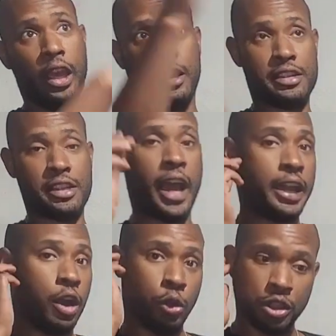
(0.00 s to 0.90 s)
And it's
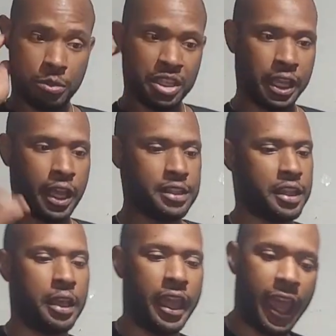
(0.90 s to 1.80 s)
not only because
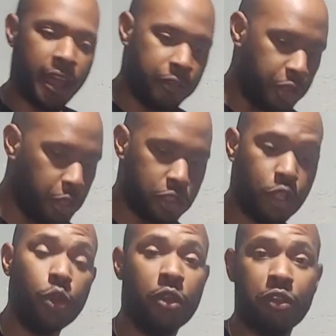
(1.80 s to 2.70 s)
I have
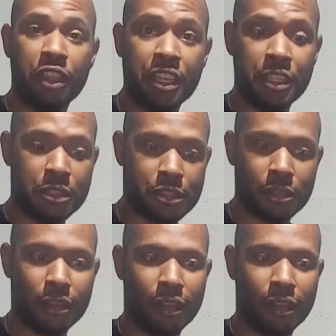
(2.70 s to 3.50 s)
two of these